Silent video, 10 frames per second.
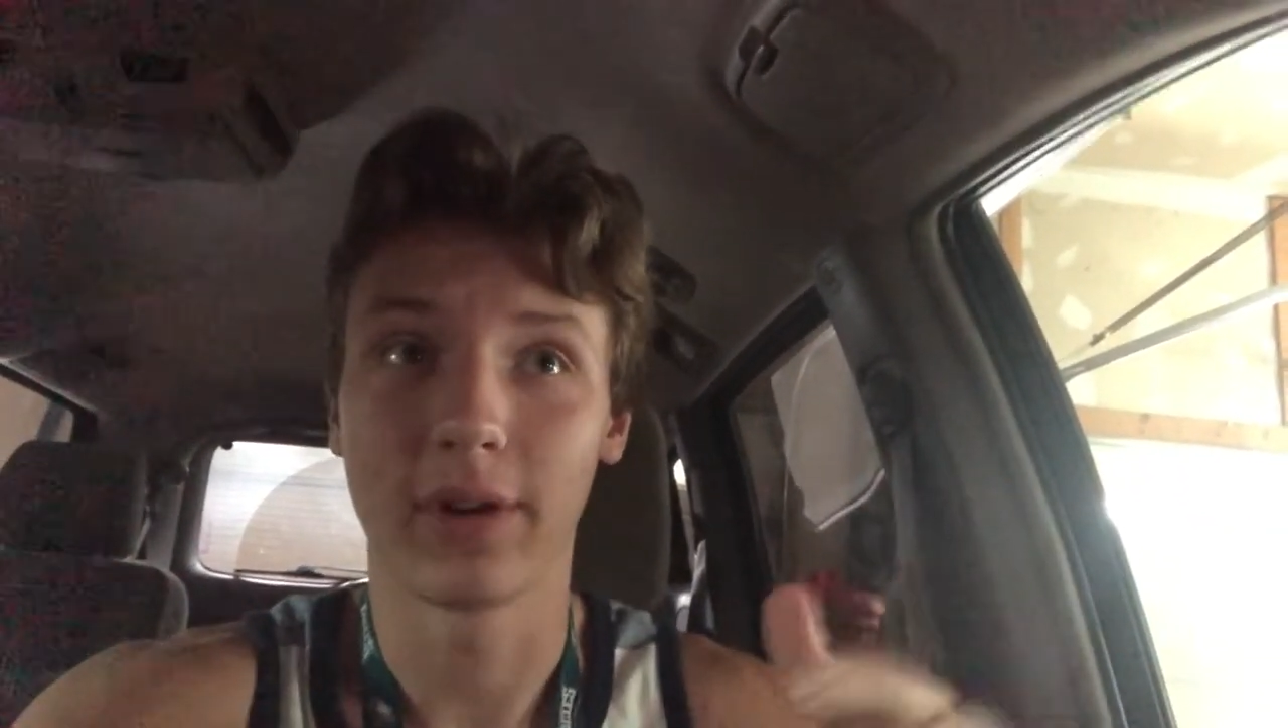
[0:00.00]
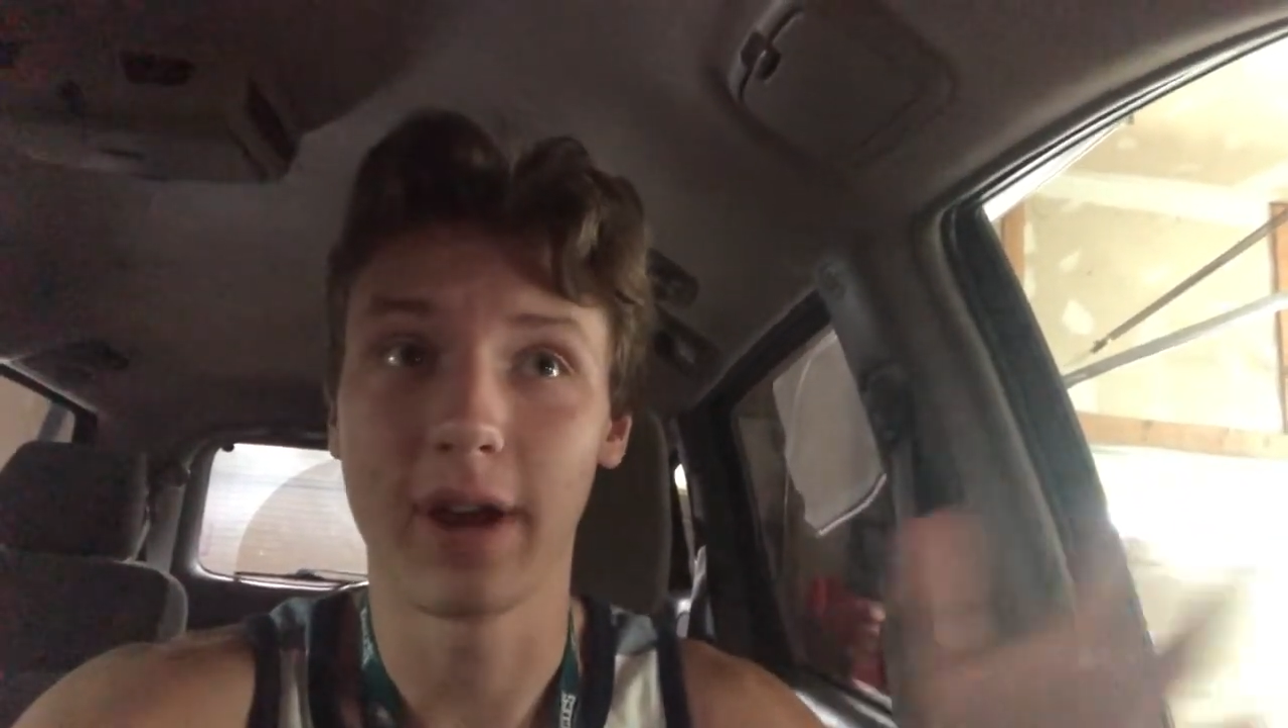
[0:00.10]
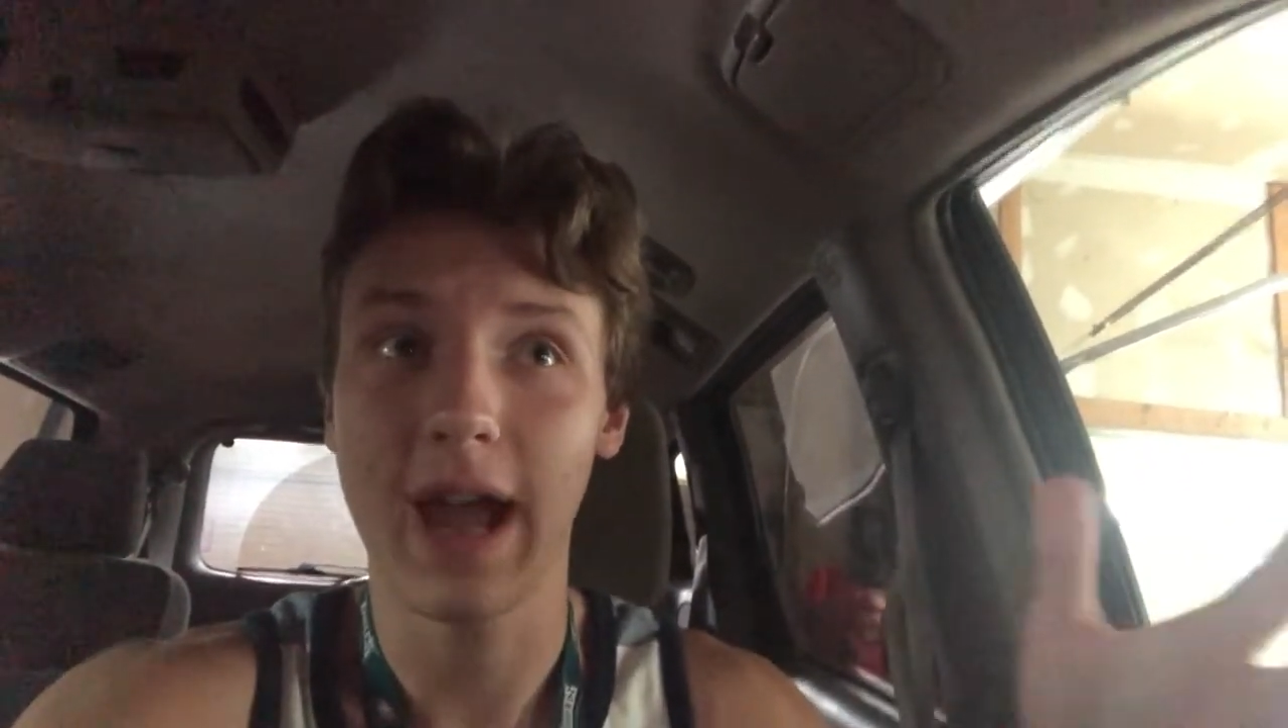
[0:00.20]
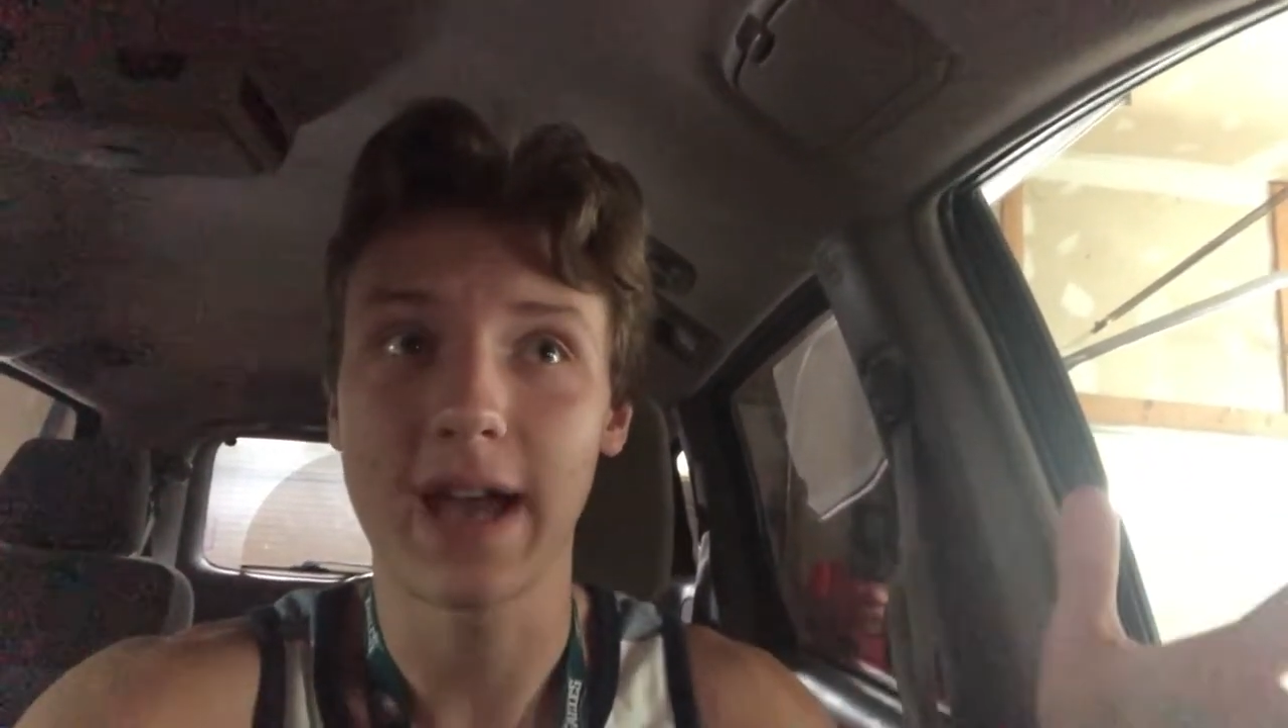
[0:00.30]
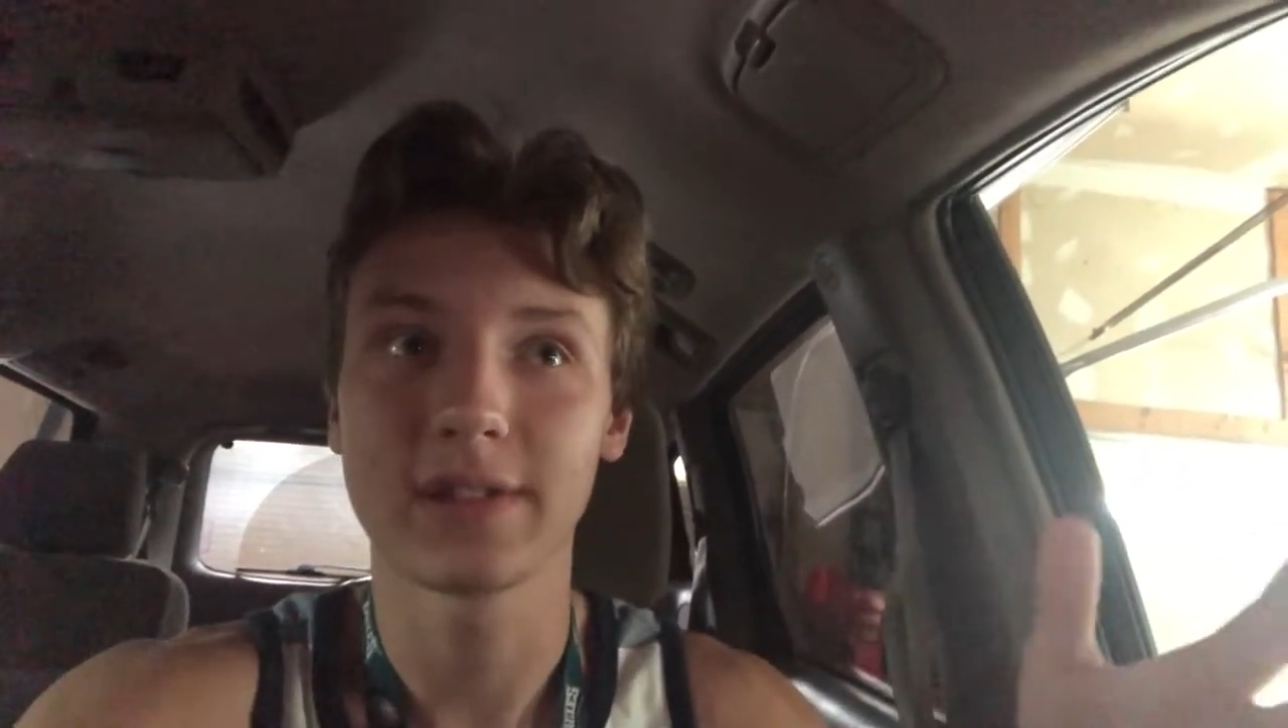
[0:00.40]

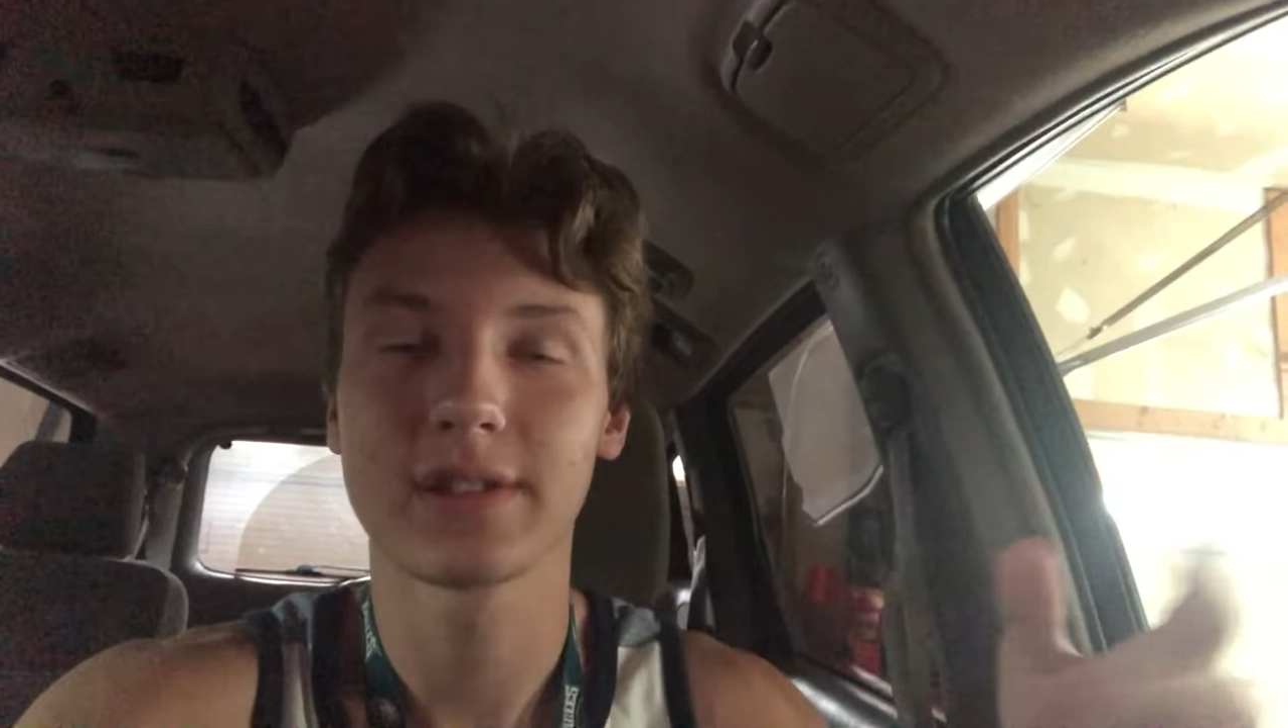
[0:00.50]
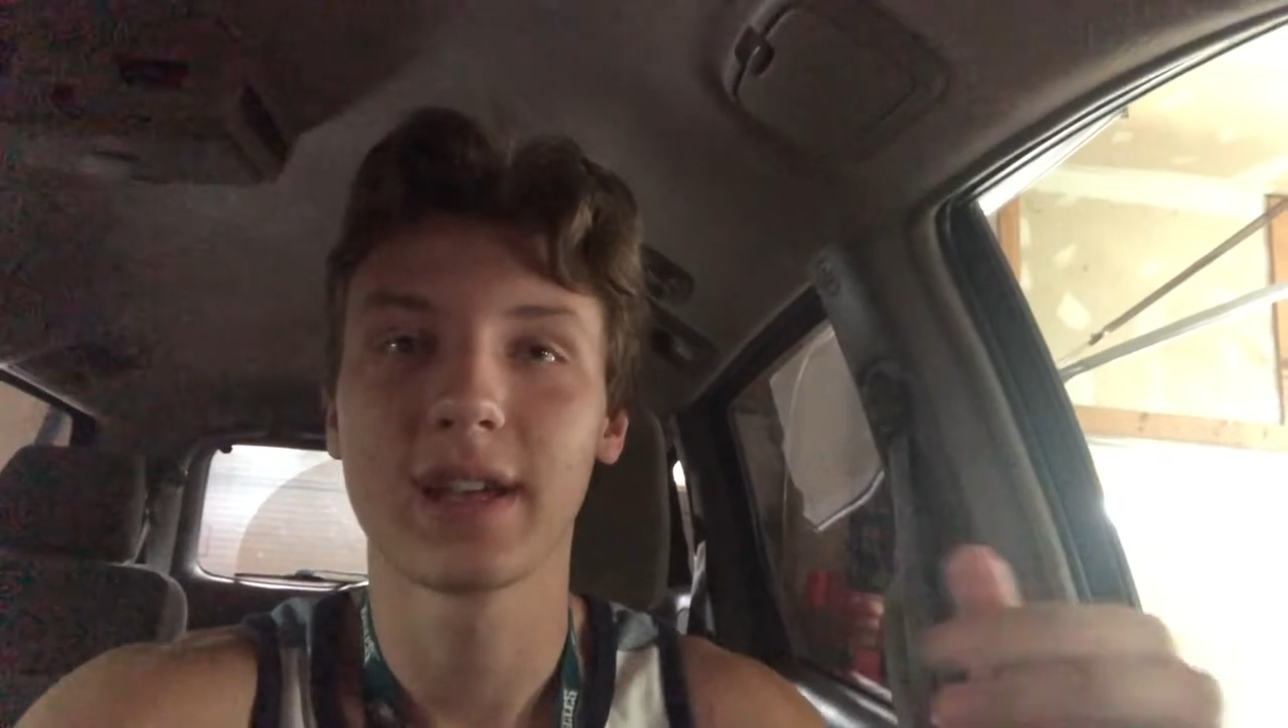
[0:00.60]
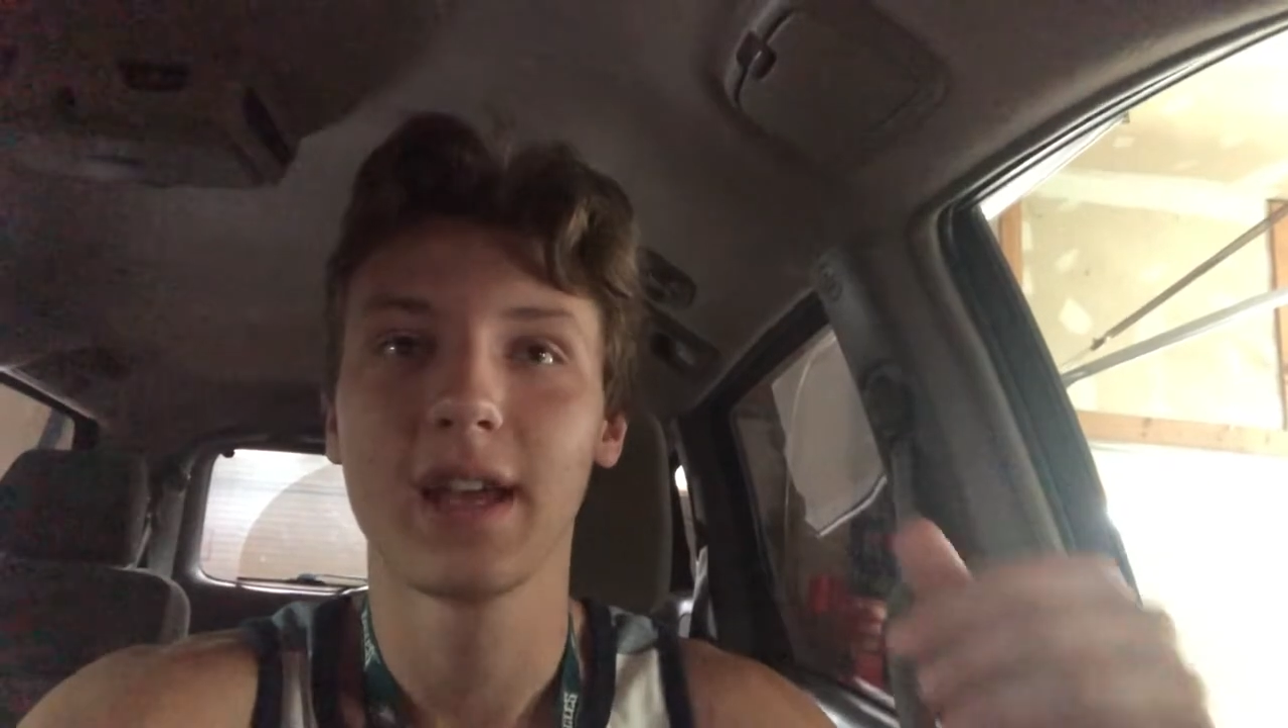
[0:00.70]
grass,